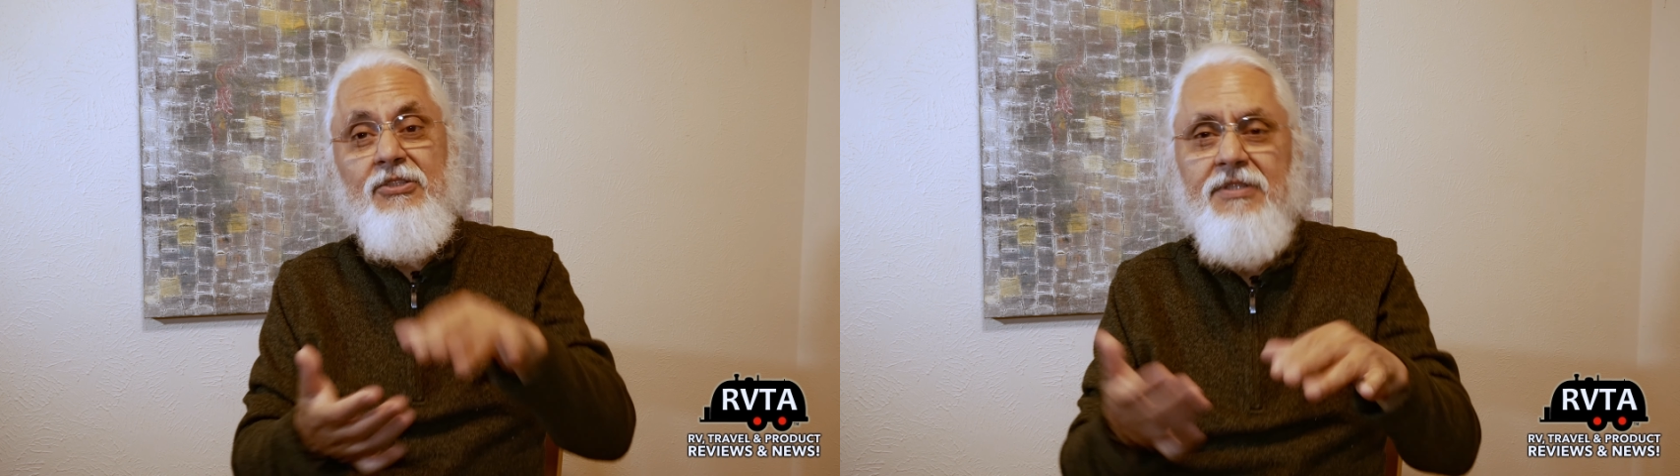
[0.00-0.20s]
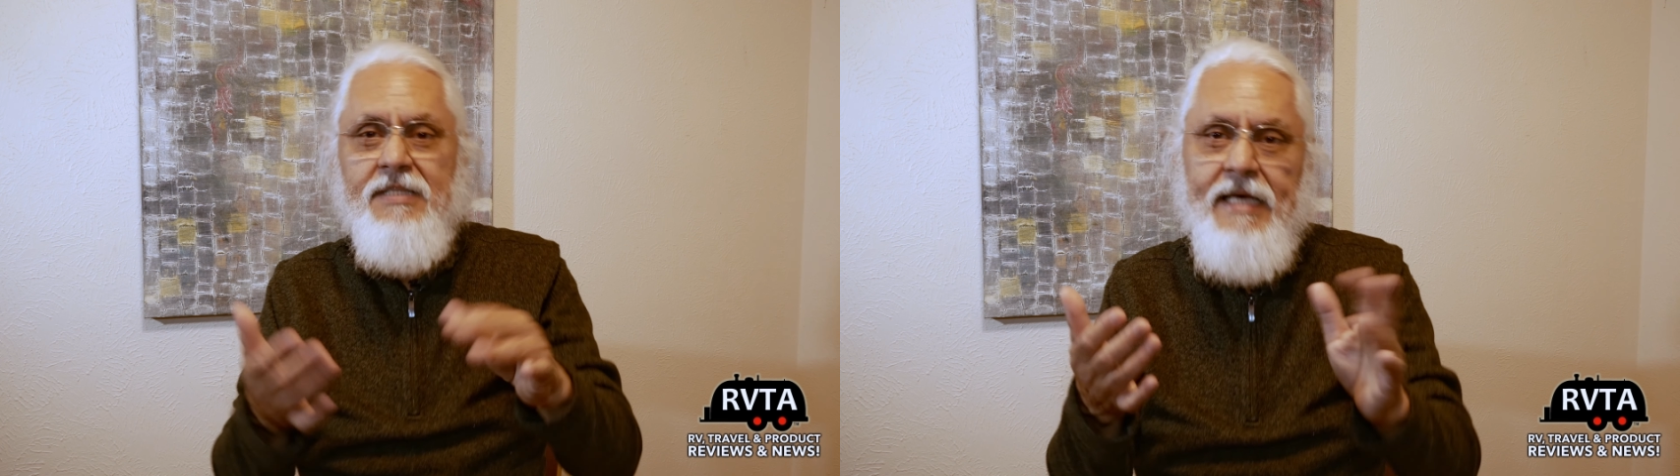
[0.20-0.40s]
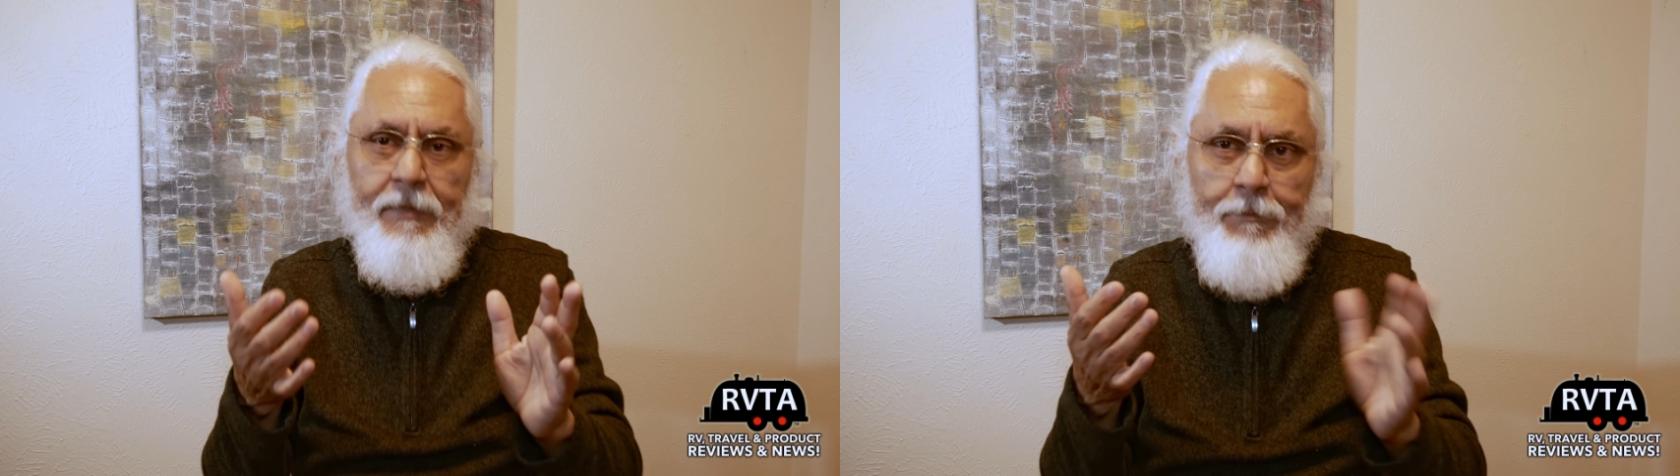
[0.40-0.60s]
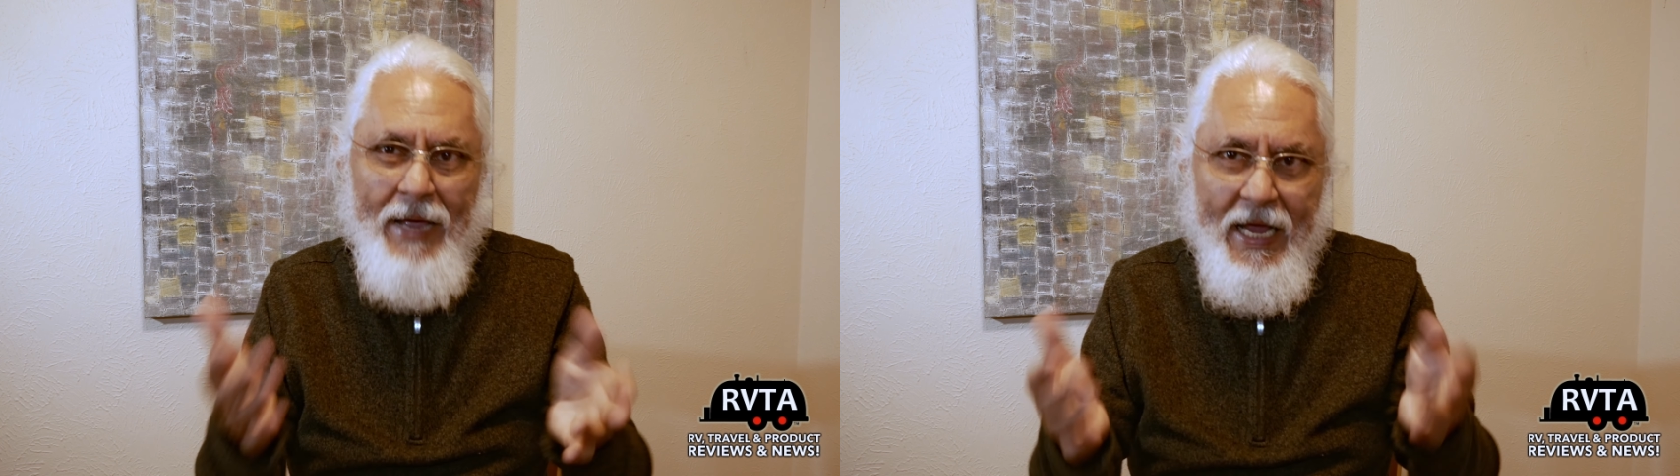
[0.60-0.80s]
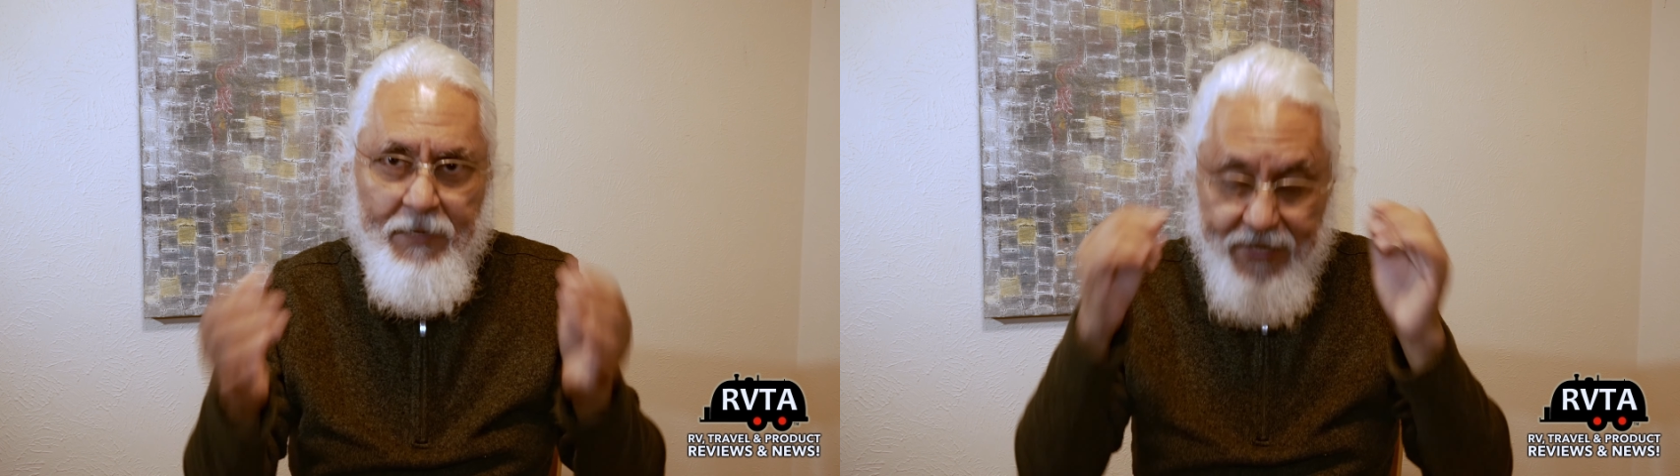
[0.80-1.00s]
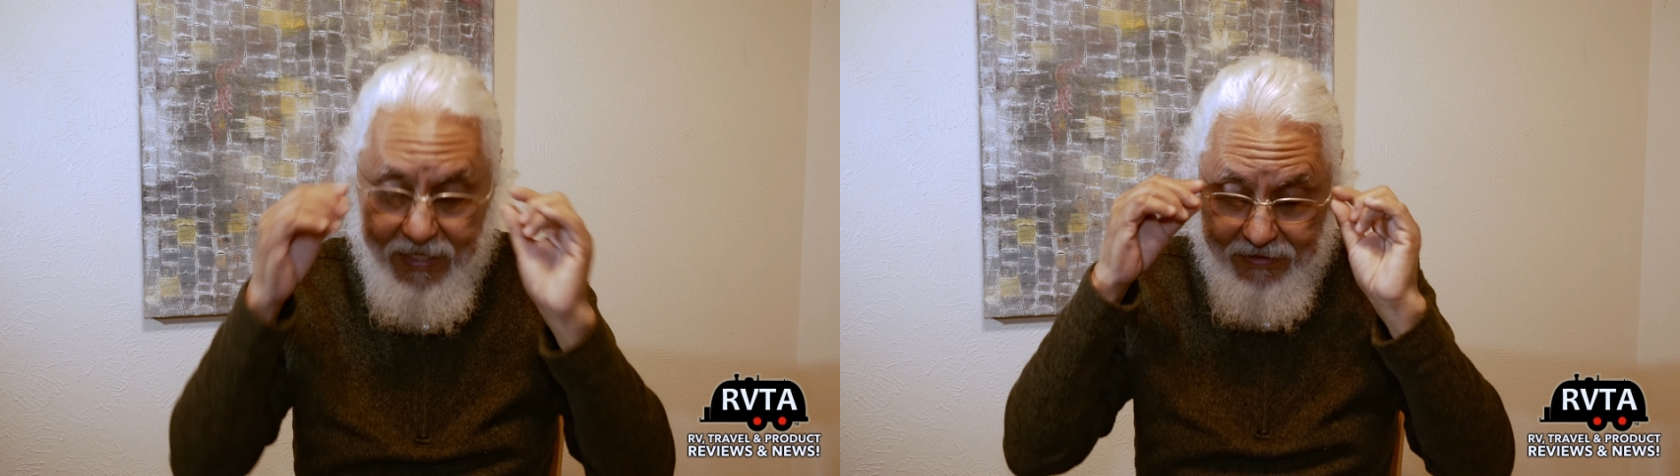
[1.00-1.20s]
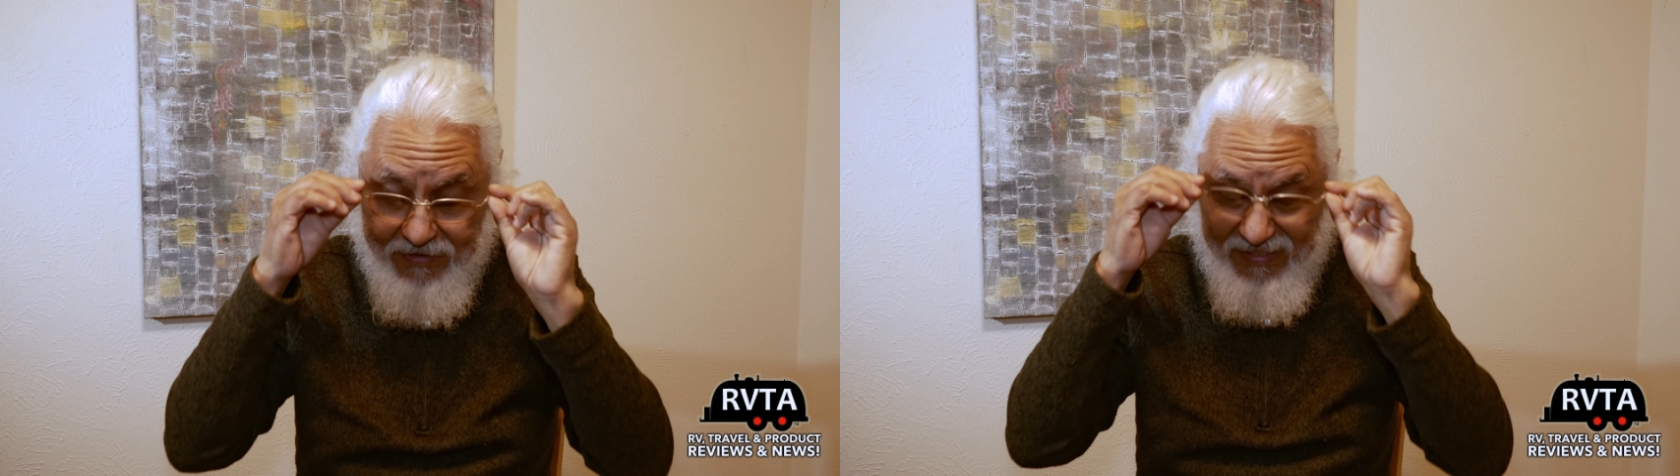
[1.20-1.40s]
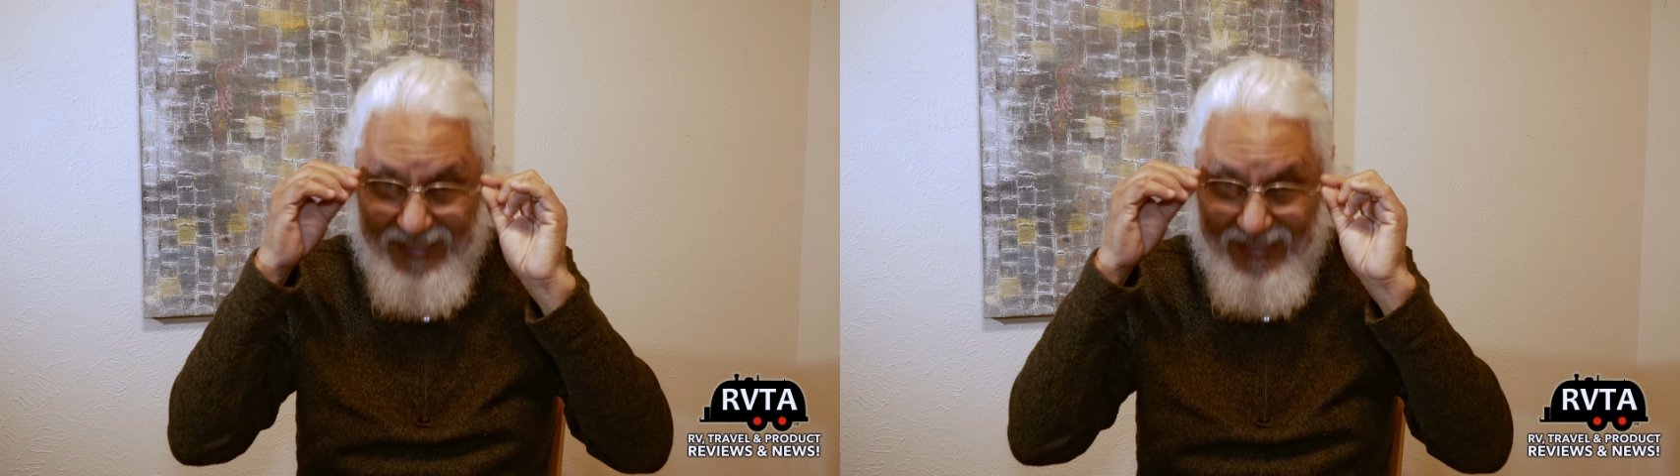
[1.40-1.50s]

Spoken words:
So it's not a backpack.